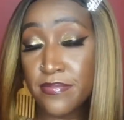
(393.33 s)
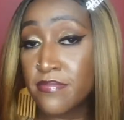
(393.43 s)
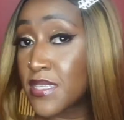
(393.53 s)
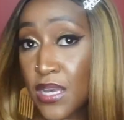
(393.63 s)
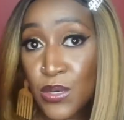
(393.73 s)

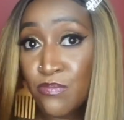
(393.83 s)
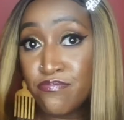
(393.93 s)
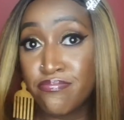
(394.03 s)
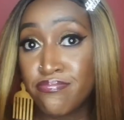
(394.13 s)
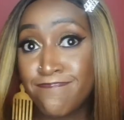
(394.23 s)
So,
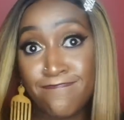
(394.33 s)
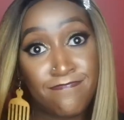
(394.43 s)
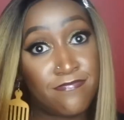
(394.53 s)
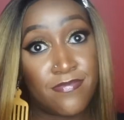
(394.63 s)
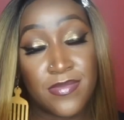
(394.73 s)

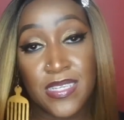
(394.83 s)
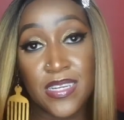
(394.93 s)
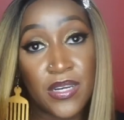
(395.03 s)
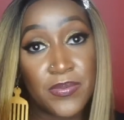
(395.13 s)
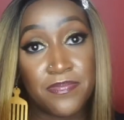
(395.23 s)
you know,